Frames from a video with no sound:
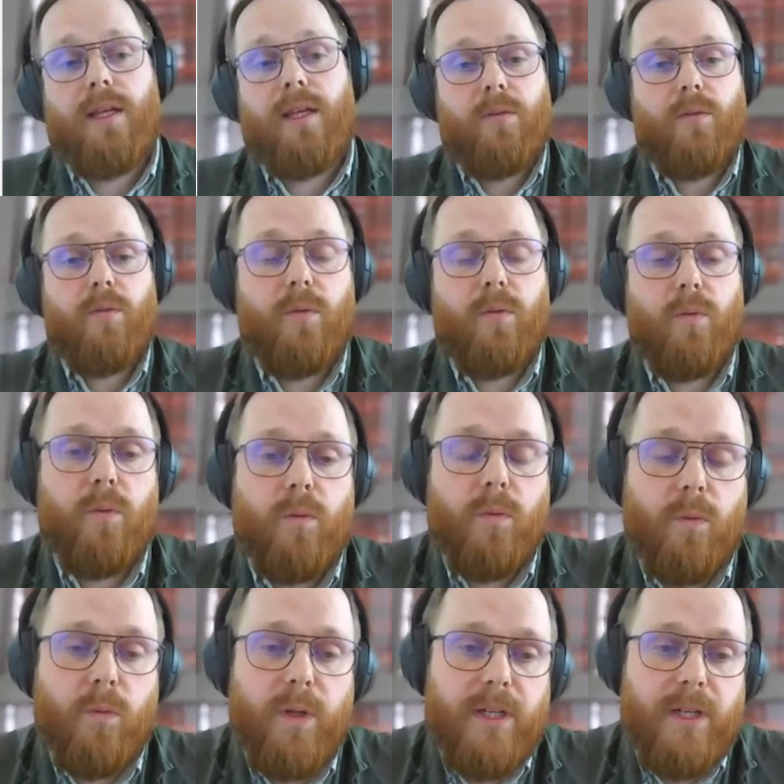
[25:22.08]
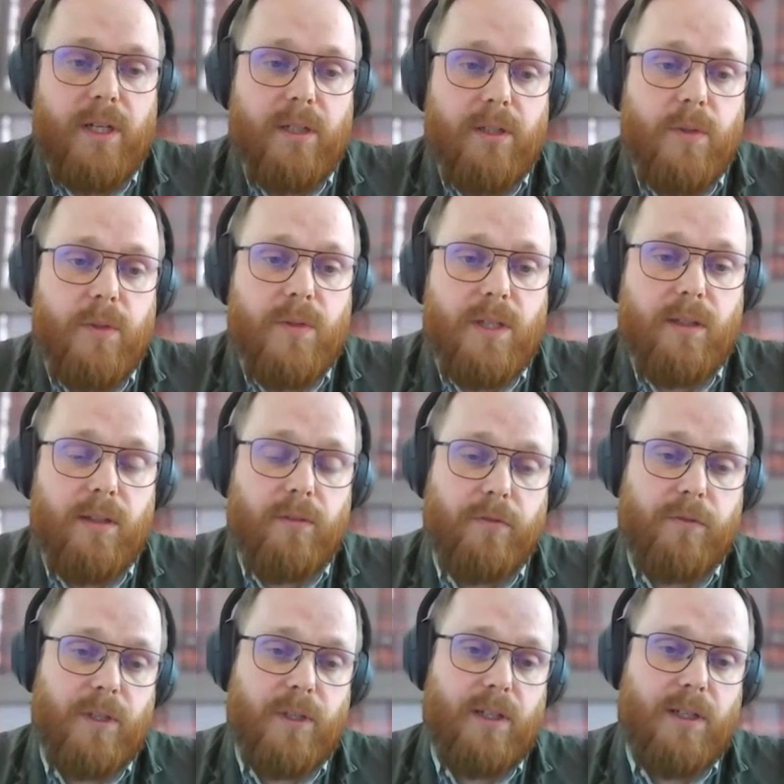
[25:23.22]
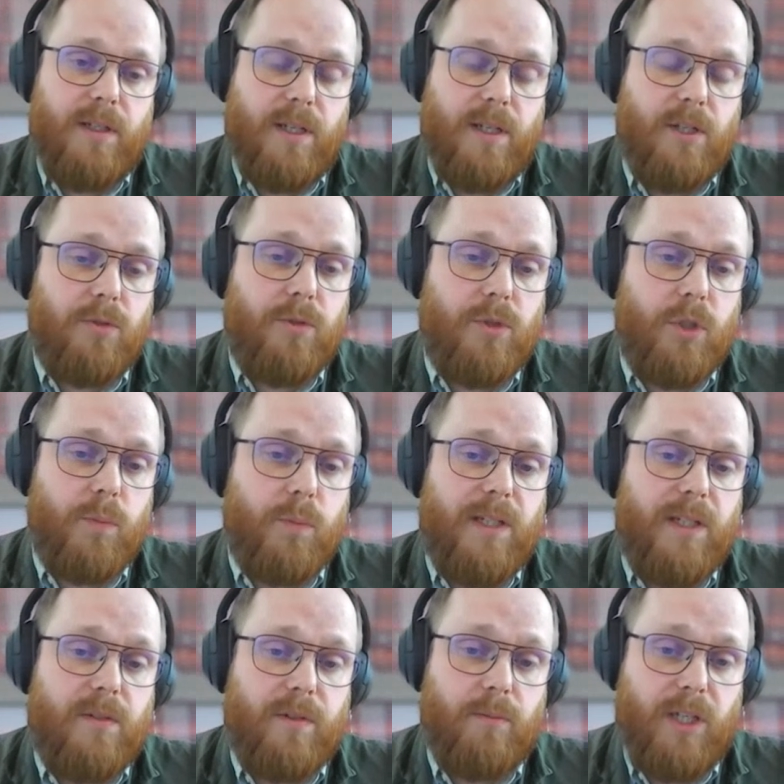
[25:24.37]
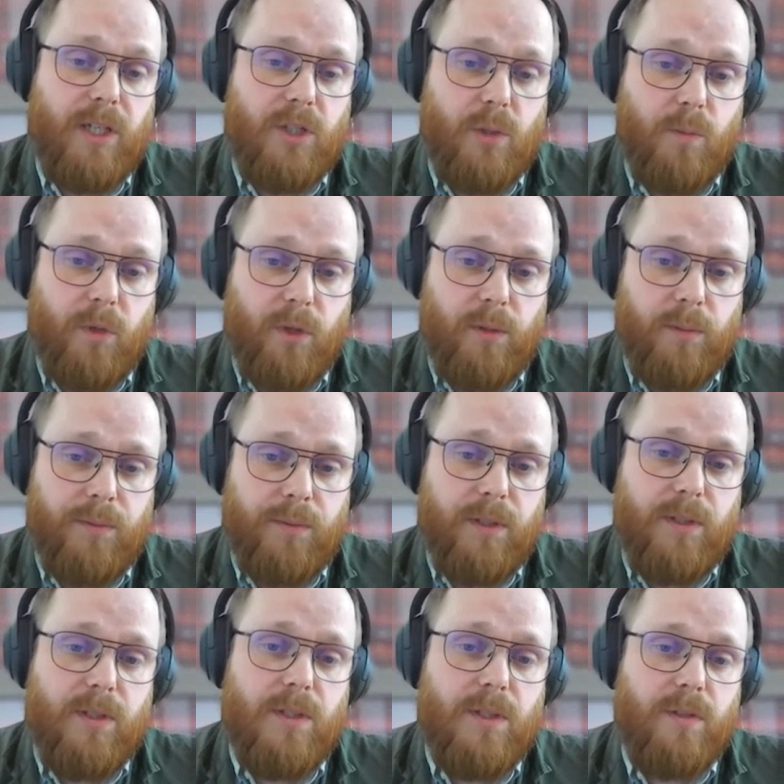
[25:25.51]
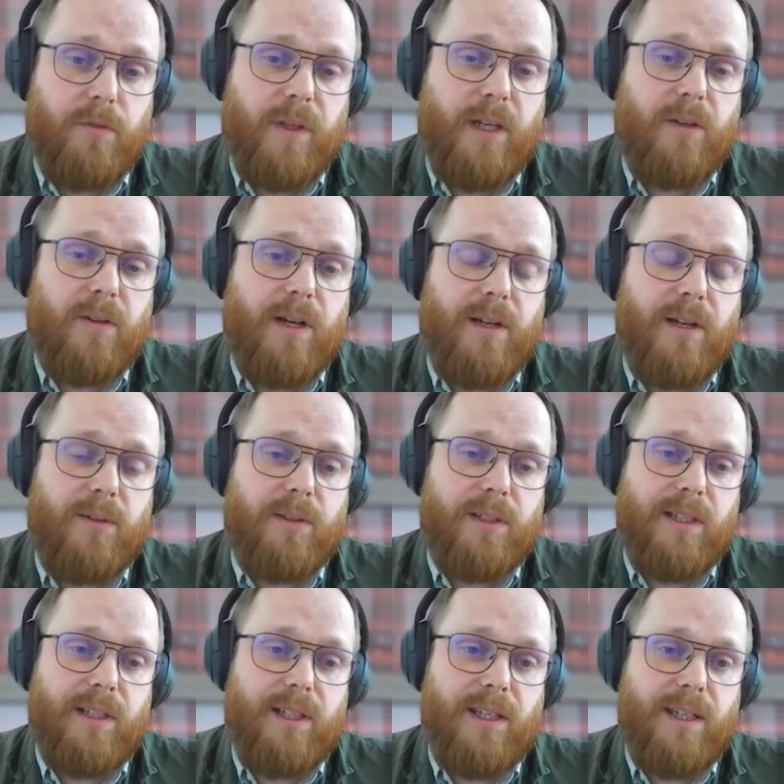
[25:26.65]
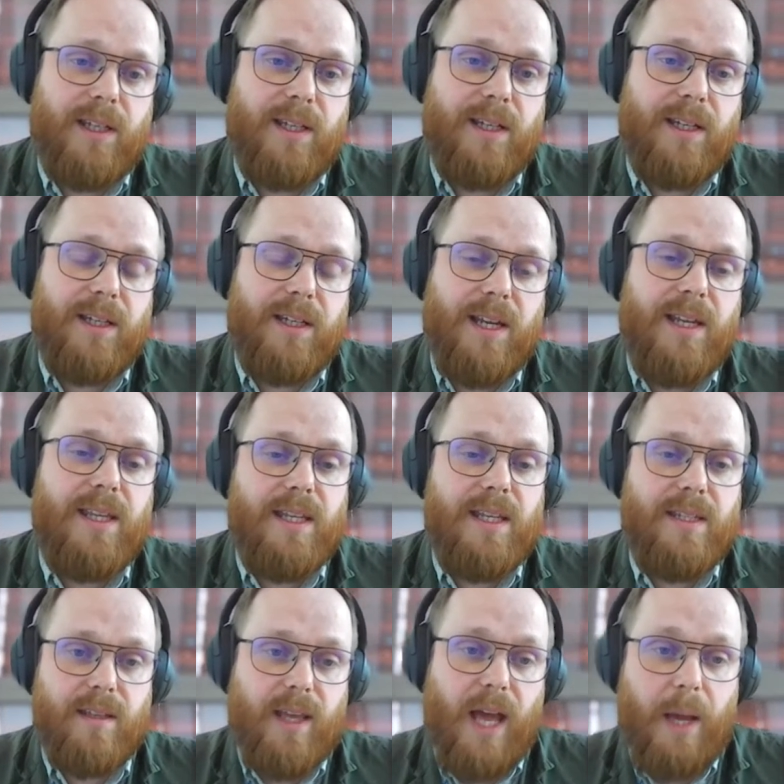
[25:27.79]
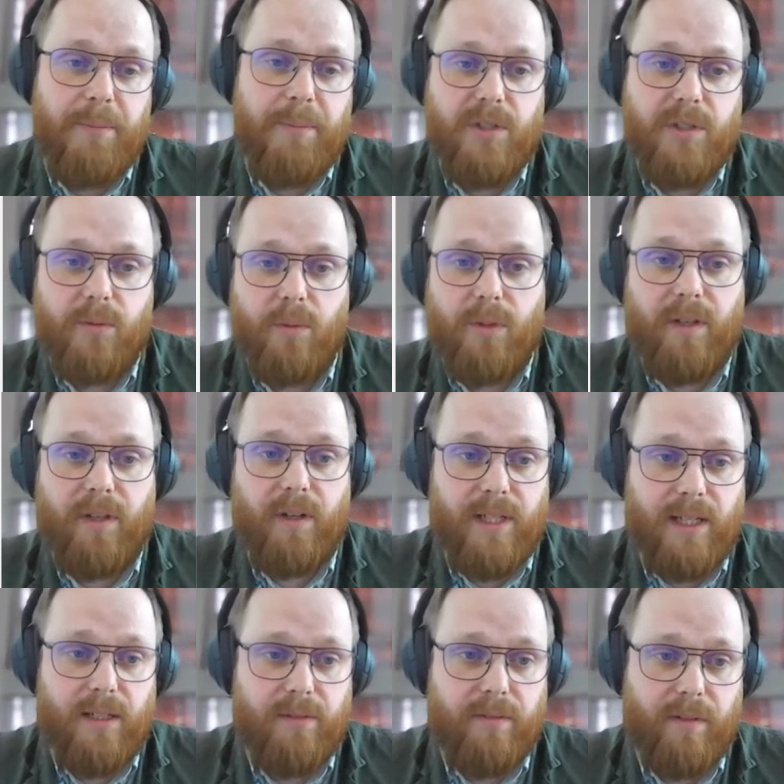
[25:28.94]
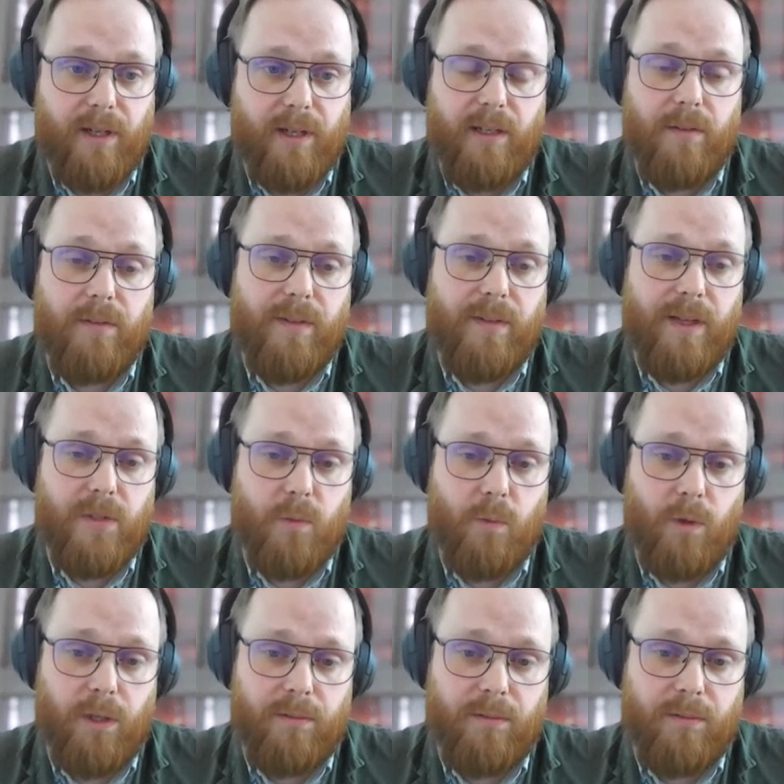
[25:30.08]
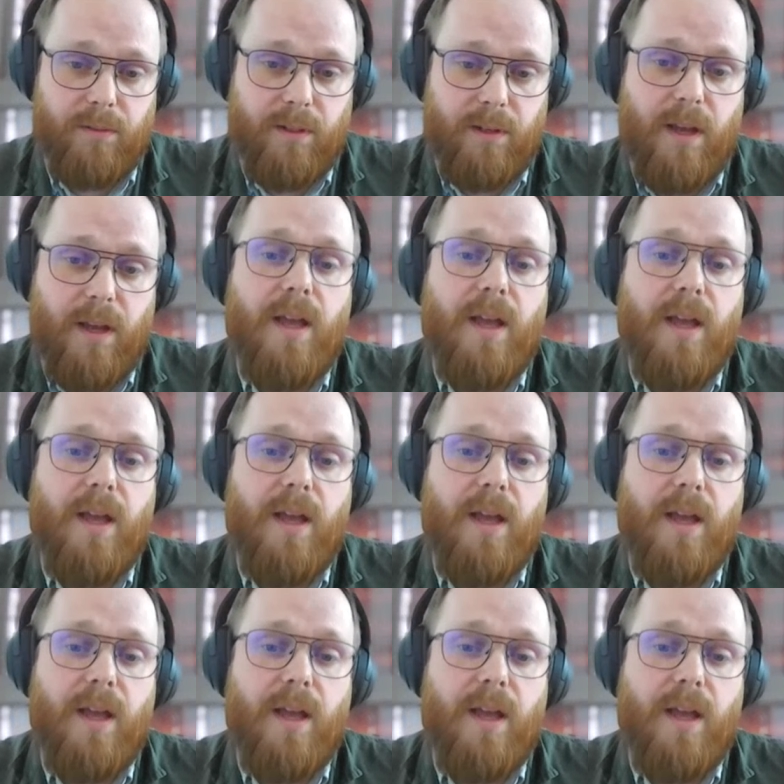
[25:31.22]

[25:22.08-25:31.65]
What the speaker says: Then we're using the Sentinel-2 based foundation model to figure out in these gaps we've identified in phase 1,